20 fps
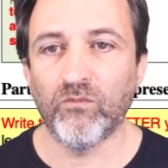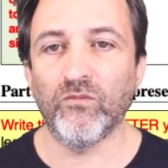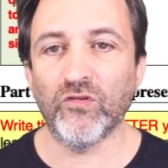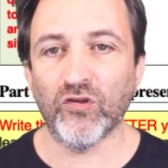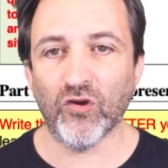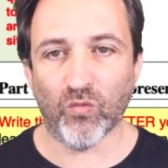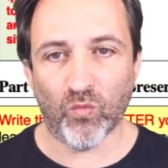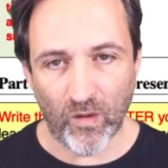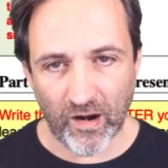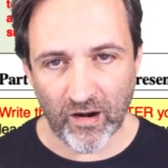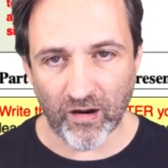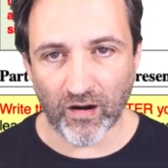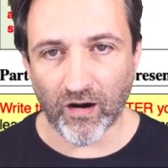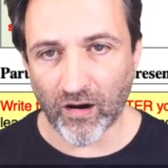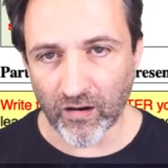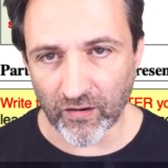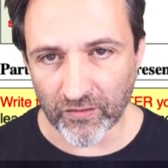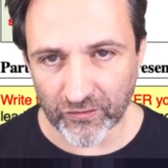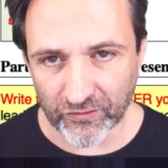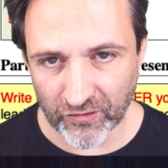where
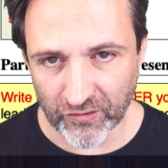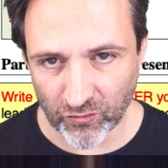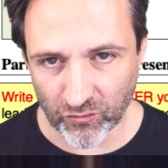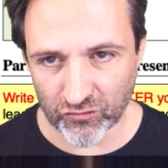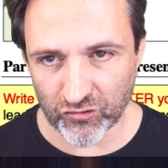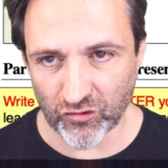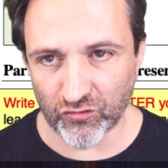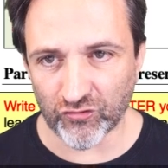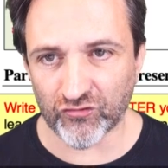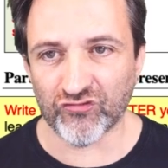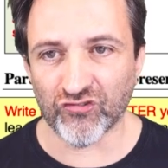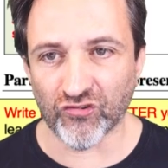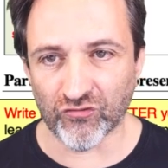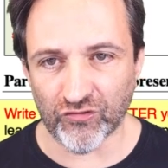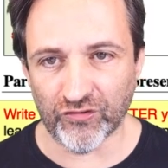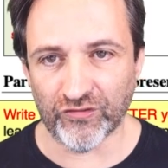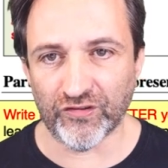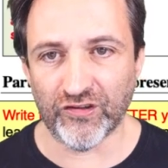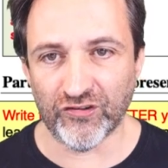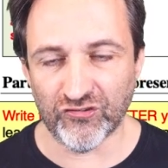are the 0-dose
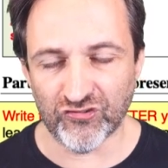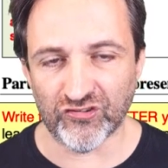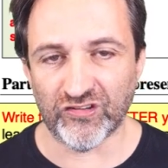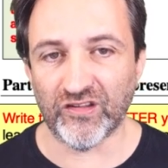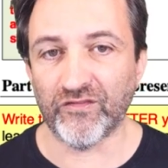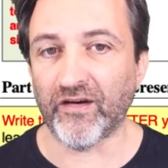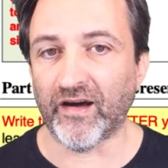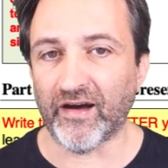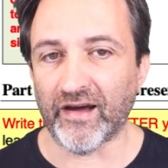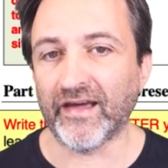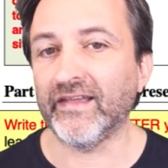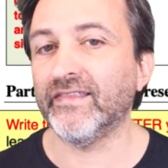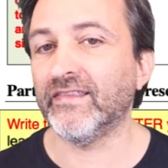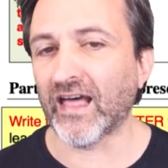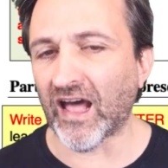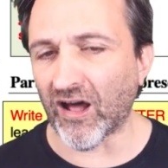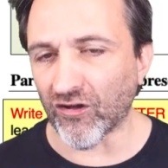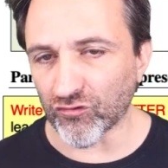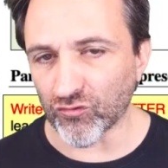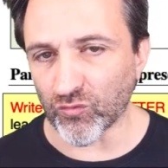children in Geneva and
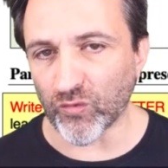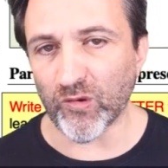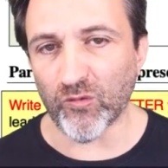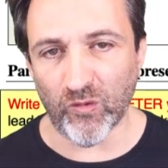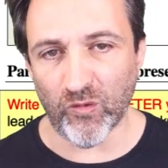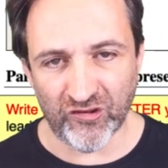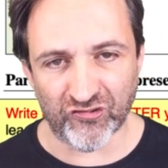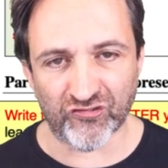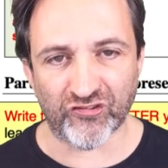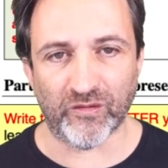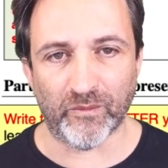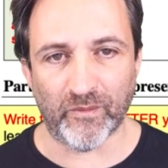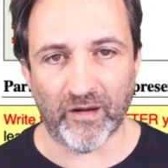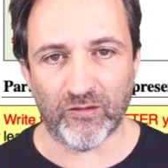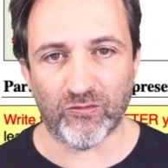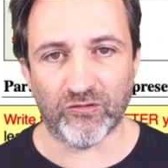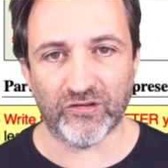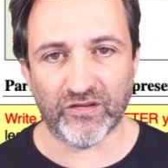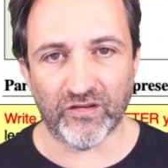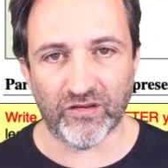how do we reach them, I
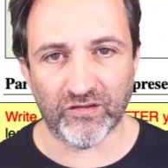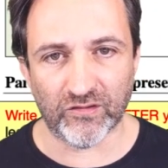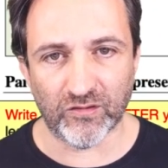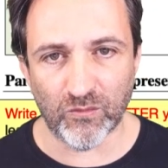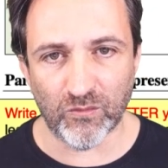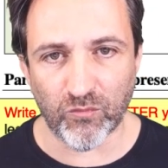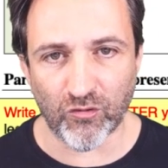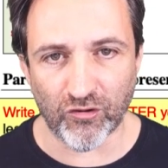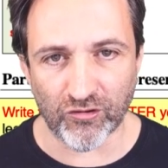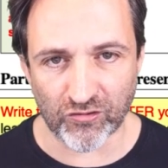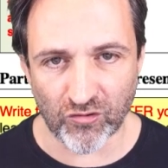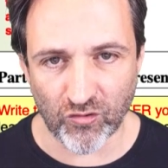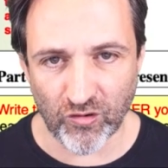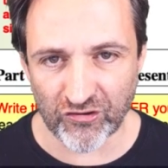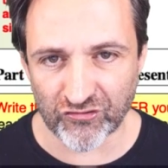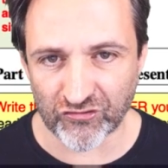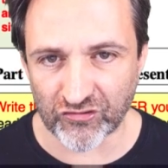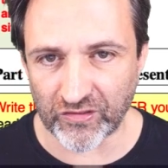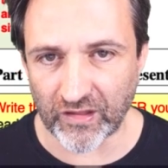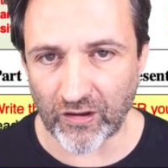would say is an important
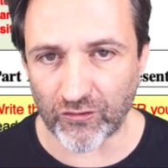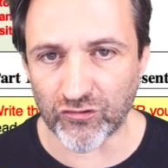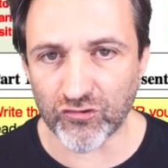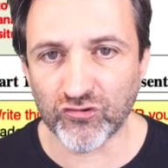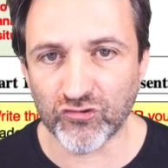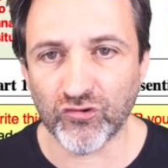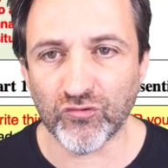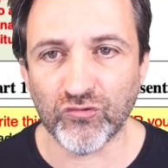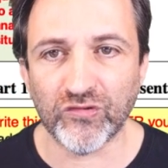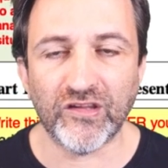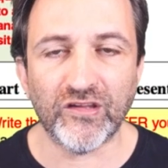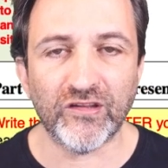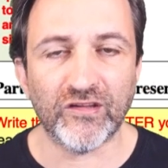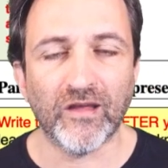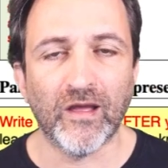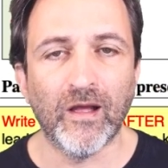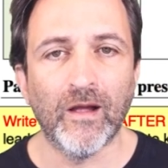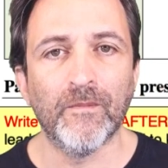question. Now, you do need